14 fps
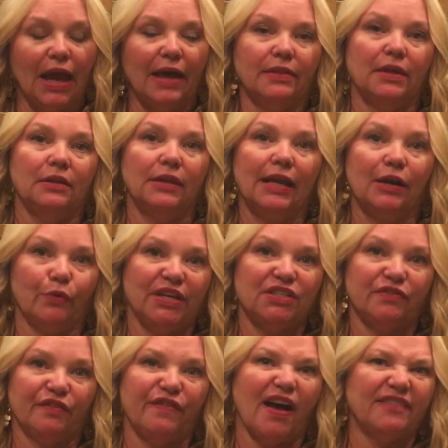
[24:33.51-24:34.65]
and then let it
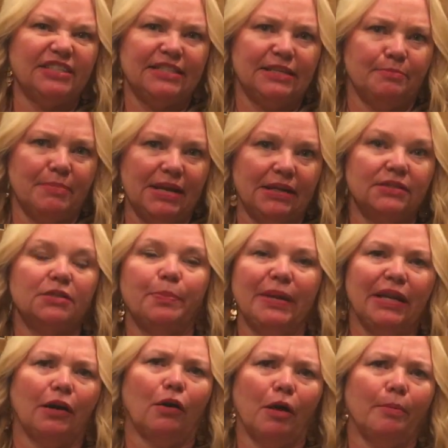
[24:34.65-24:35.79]
rest for 5 to 10 minutes,
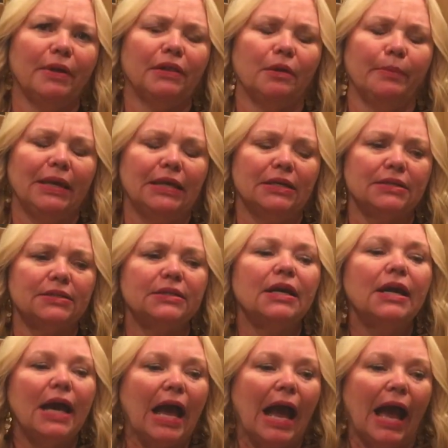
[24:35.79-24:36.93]
depending on how big the meat is,
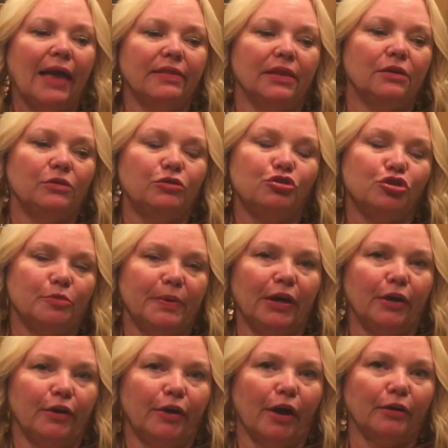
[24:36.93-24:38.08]
and then you should be
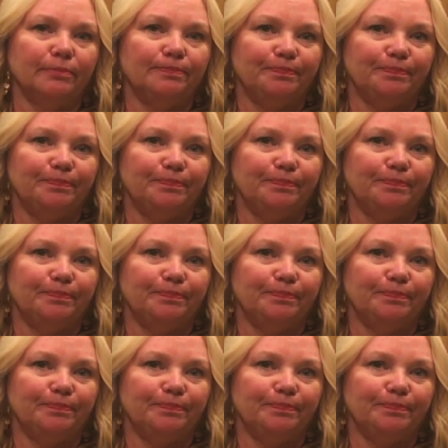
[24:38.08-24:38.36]
good to go.